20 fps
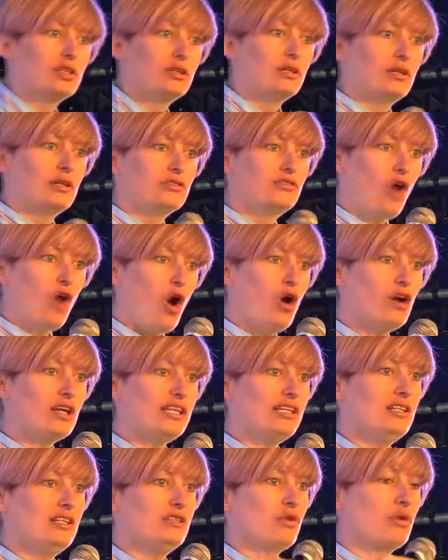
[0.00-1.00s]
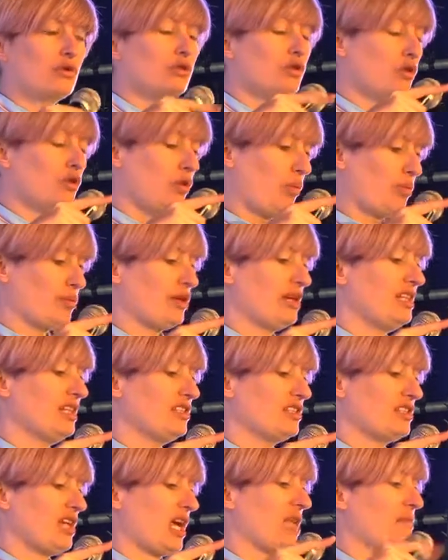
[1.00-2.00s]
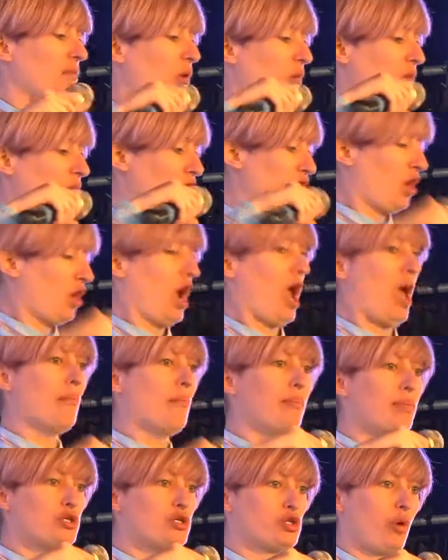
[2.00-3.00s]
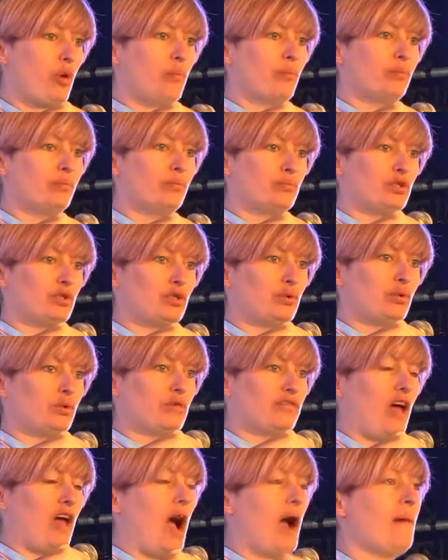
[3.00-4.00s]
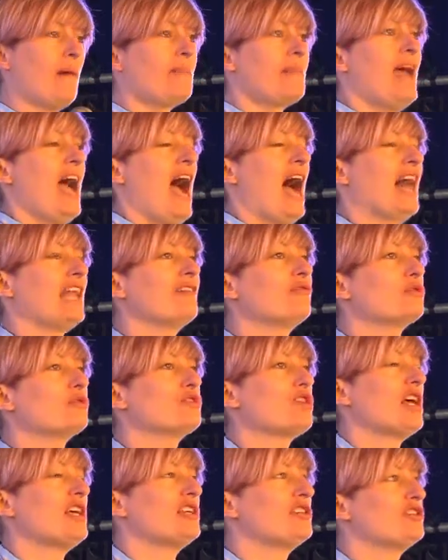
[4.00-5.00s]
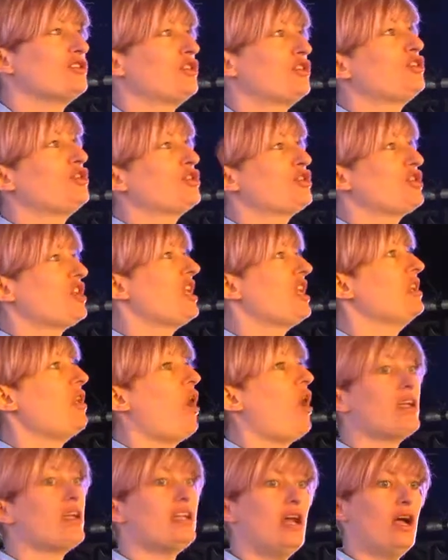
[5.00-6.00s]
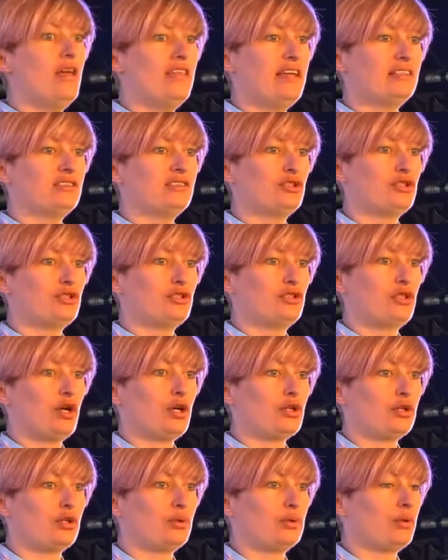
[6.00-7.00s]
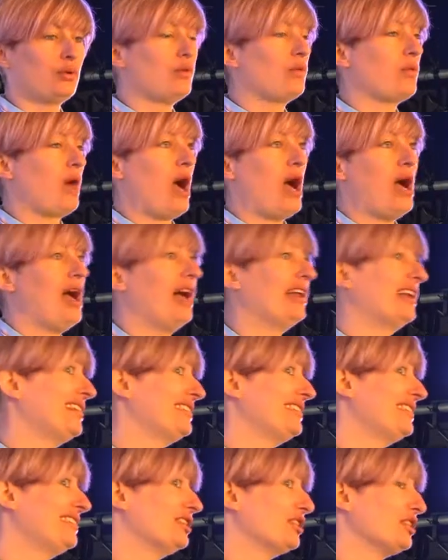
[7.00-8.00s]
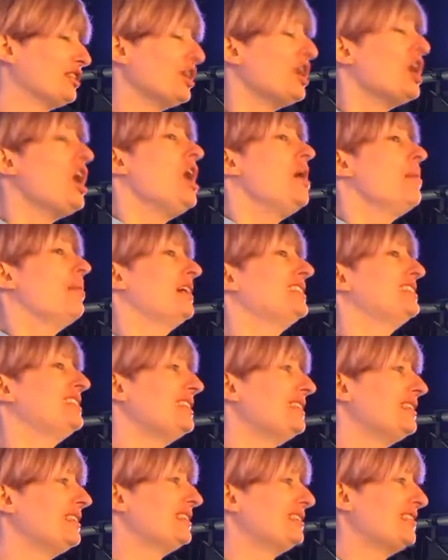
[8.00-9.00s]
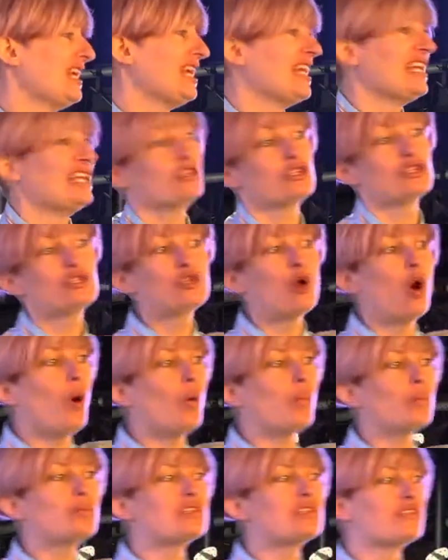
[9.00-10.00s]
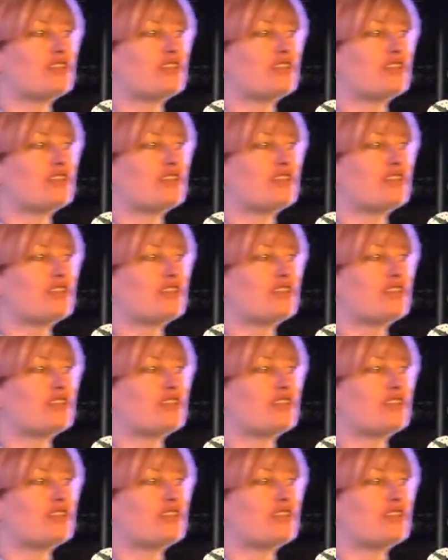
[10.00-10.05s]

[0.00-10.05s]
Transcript: died on the operating table and was like bajumped and all of that. And everyone says, did you see light at the end of the tunnel and all that? And I didn't. But I did see the tops of the